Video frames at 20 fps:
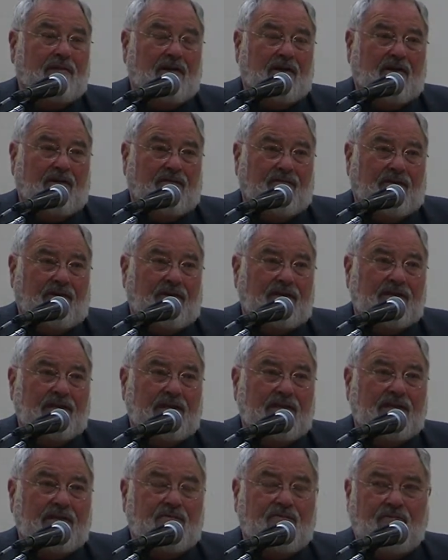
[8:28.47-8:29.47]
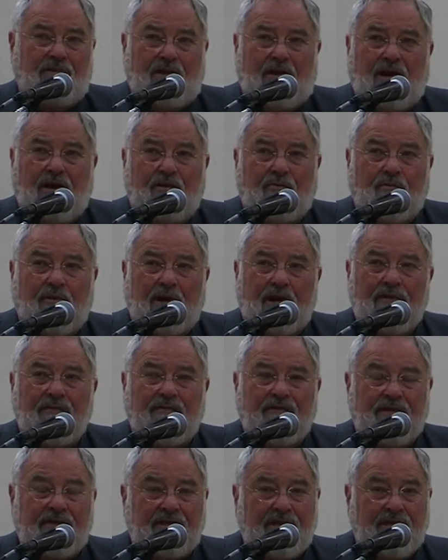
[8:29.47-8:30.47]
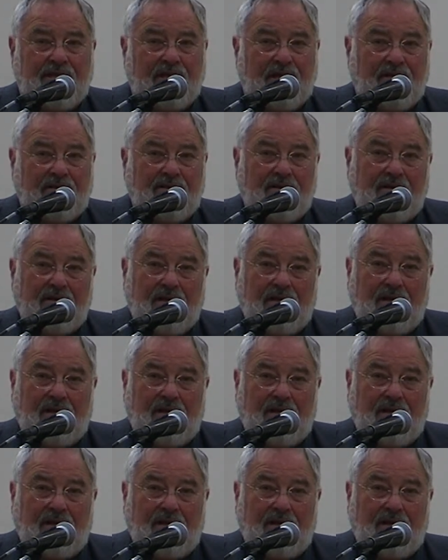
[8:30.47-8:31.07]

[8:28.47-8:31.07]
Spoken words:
of this, I said, how do mine fit together?